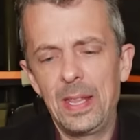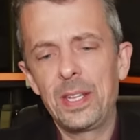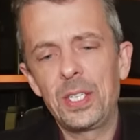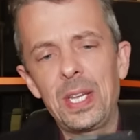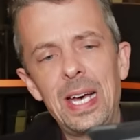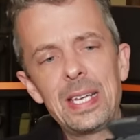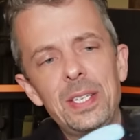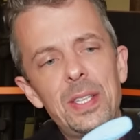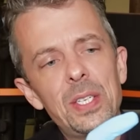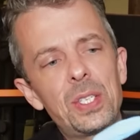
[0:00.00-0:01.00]
and they just
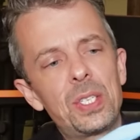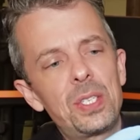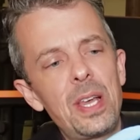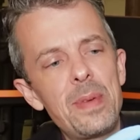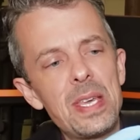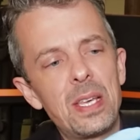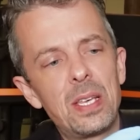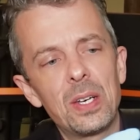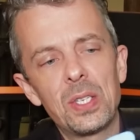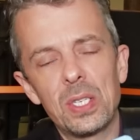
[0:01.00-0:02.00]
added this
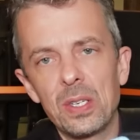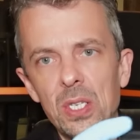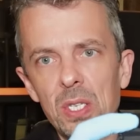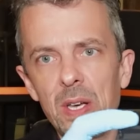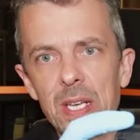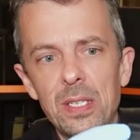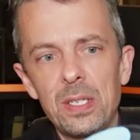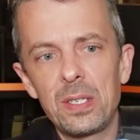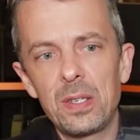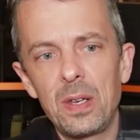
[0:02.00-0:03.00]
semi-gutter sight
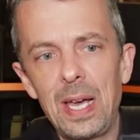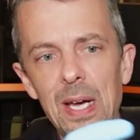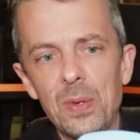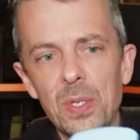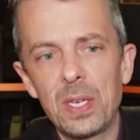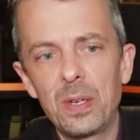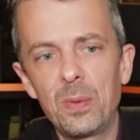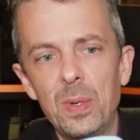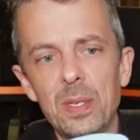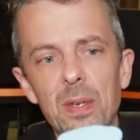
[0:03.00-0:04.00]

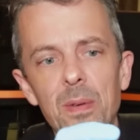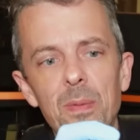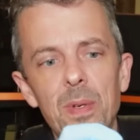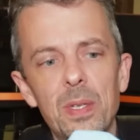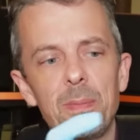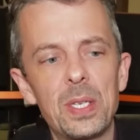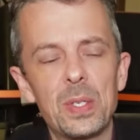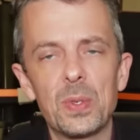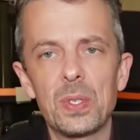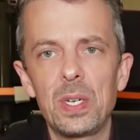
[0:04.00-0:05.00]
housing with a with a
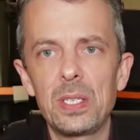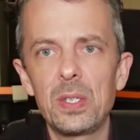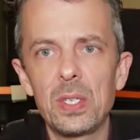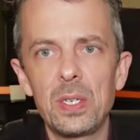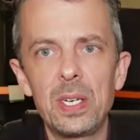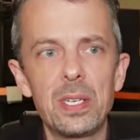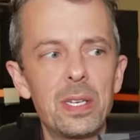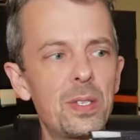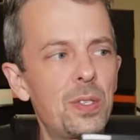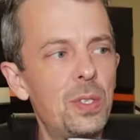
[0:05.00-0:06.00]
pistol sight inside
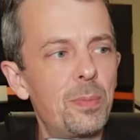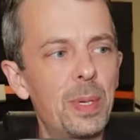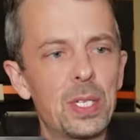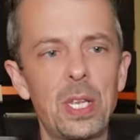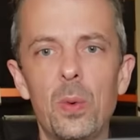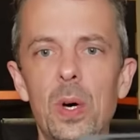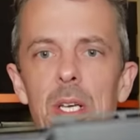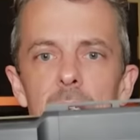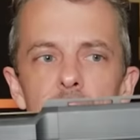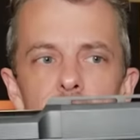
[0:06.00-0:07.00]
it, because
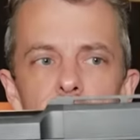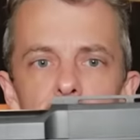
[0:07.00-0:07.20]
otherwise,